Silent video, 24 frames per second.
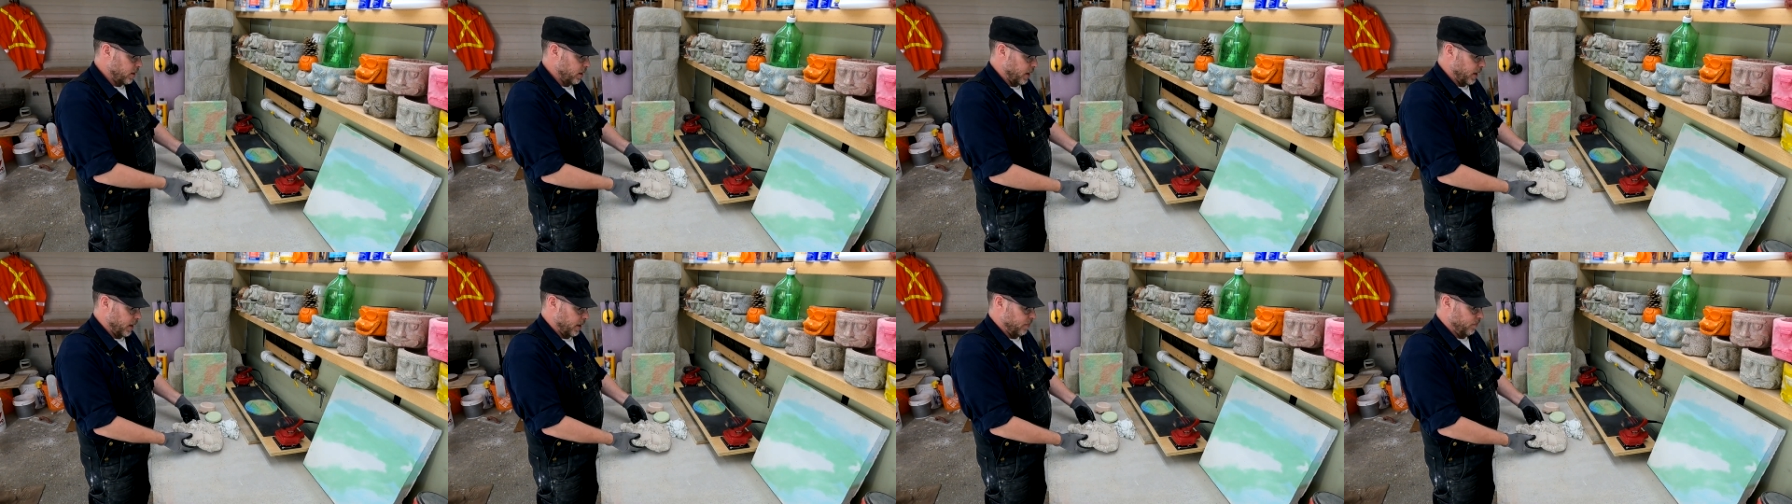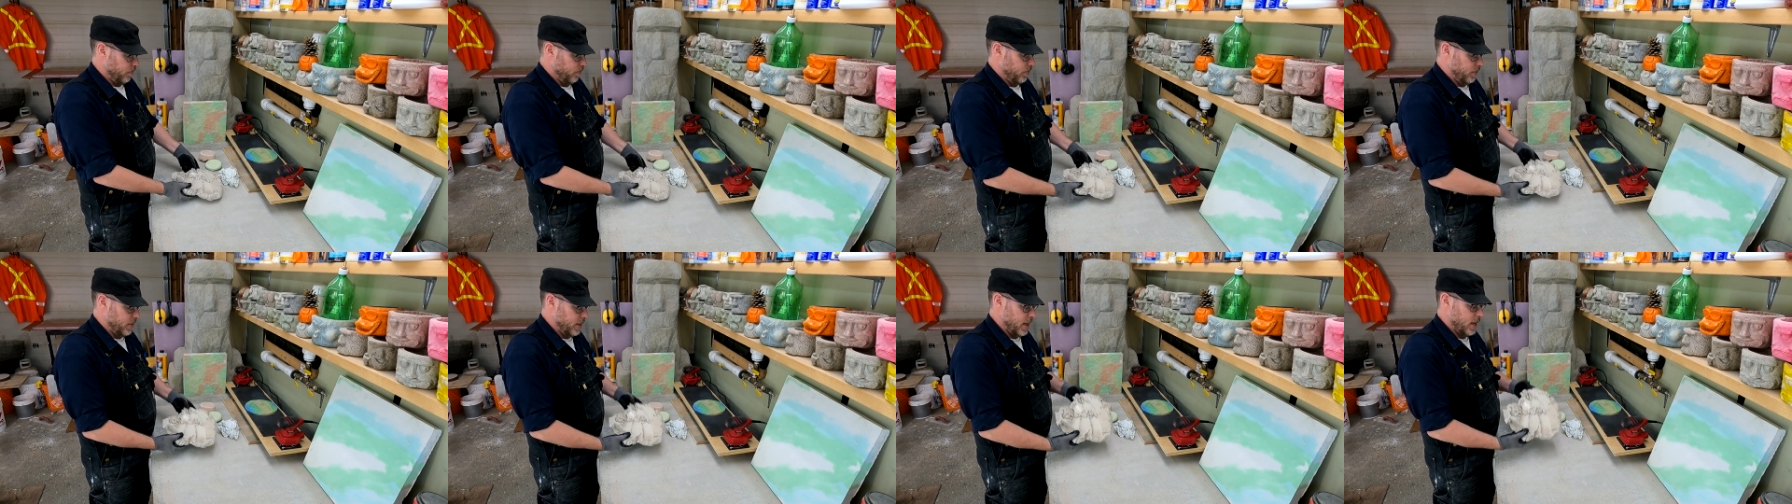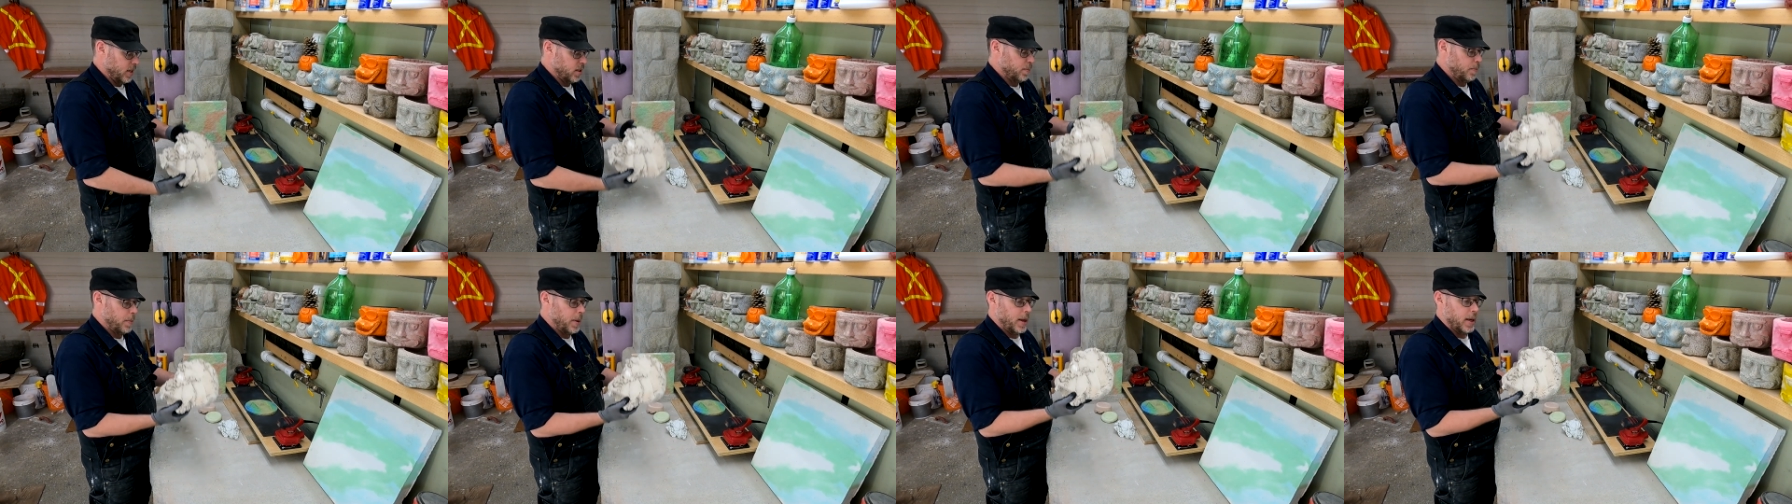like
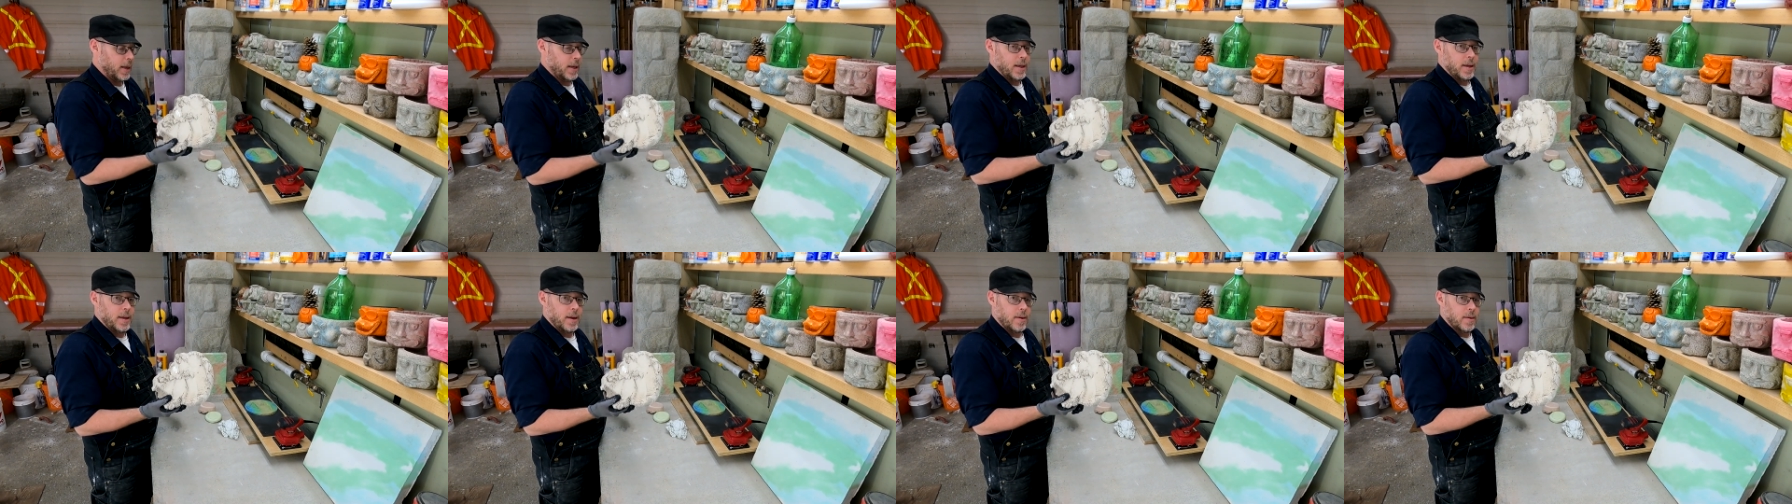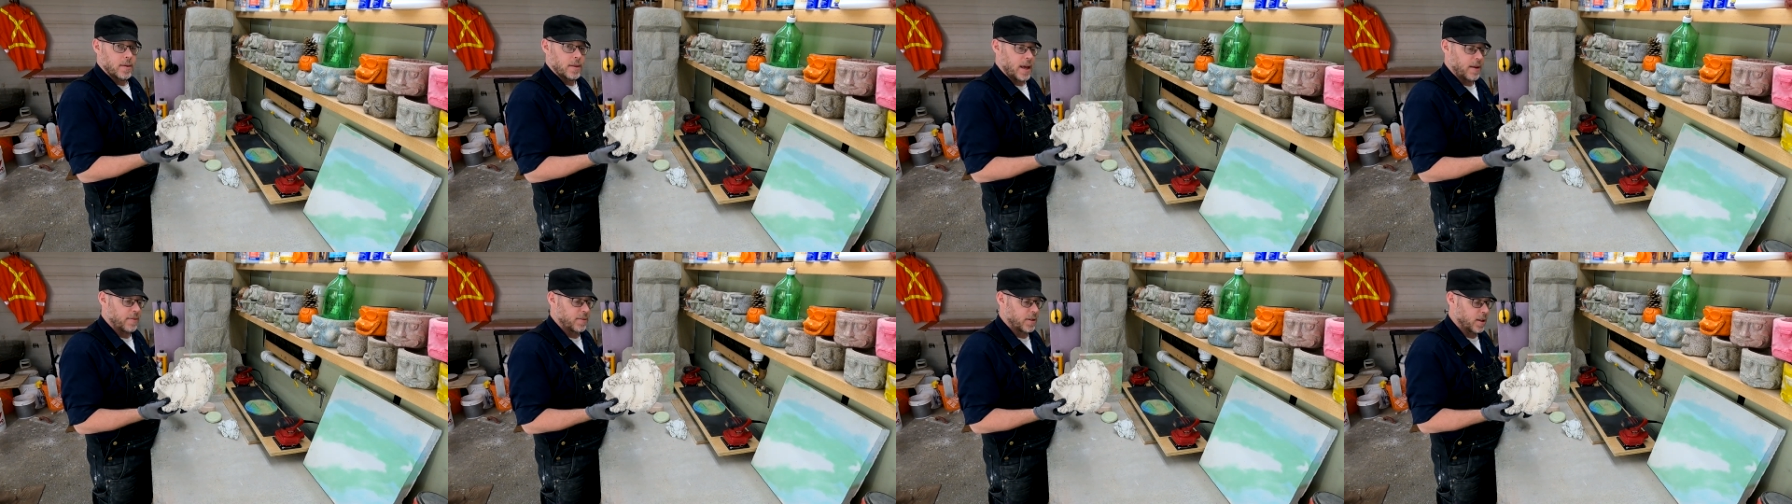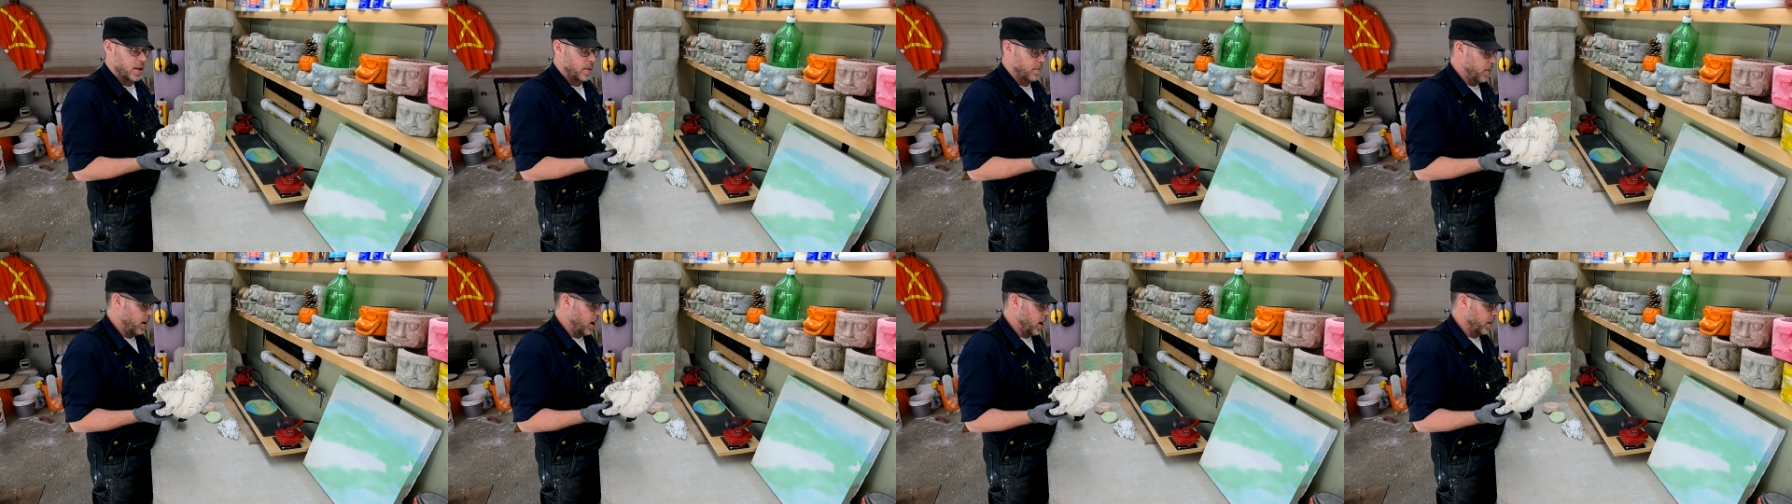this big here left at
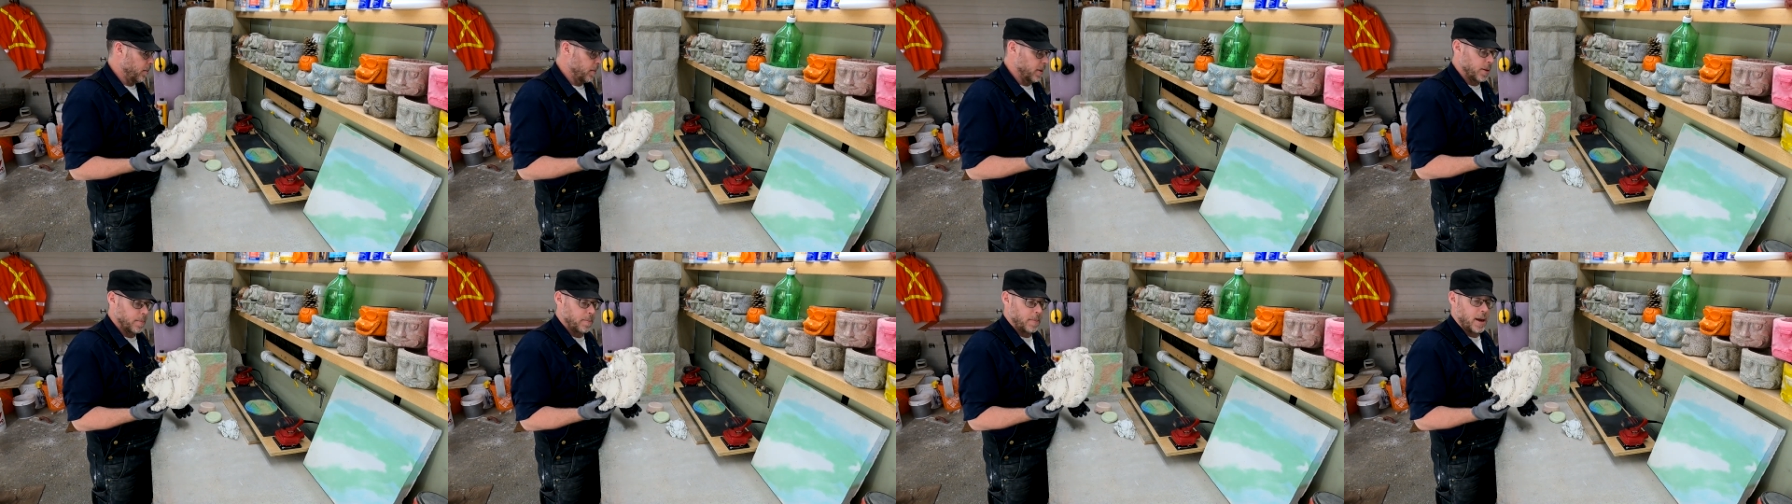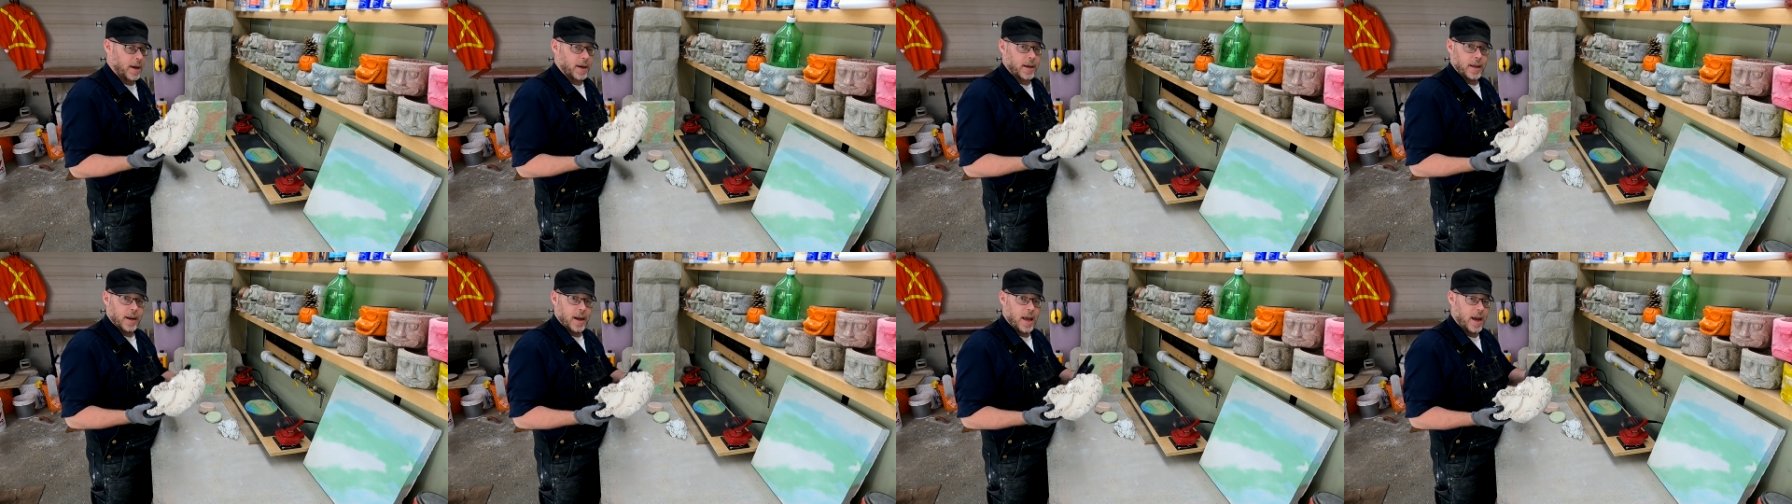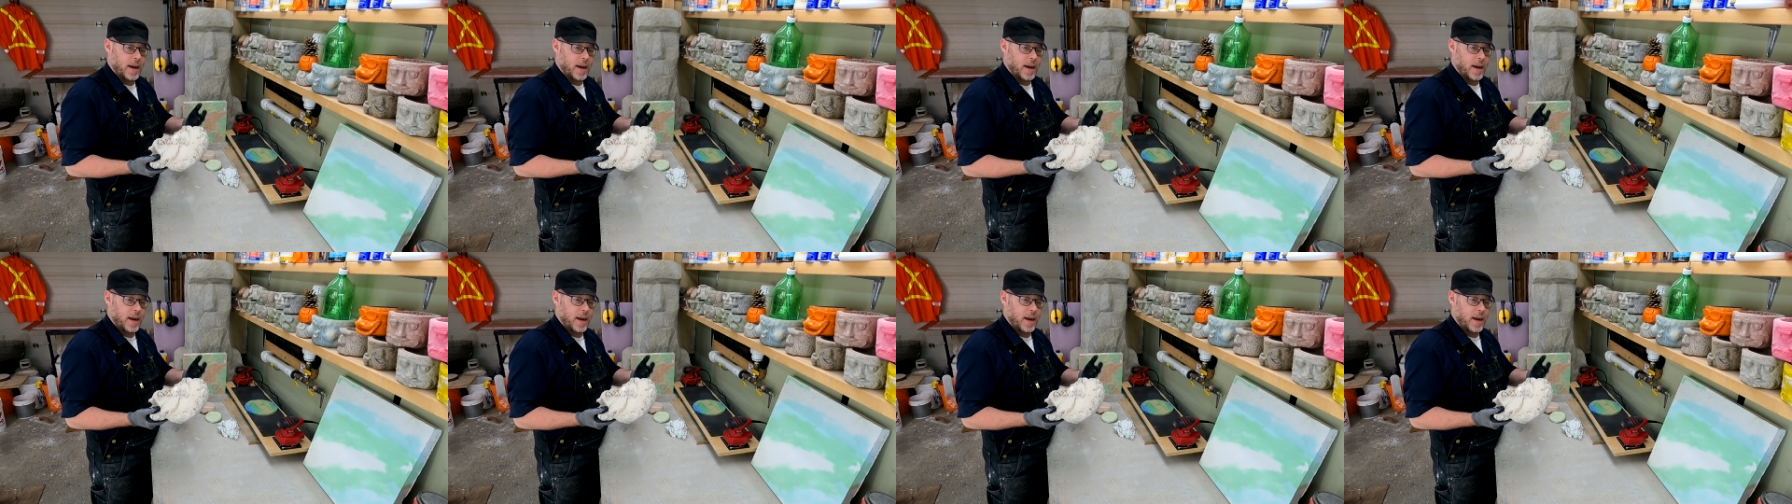the bottom of the bucket,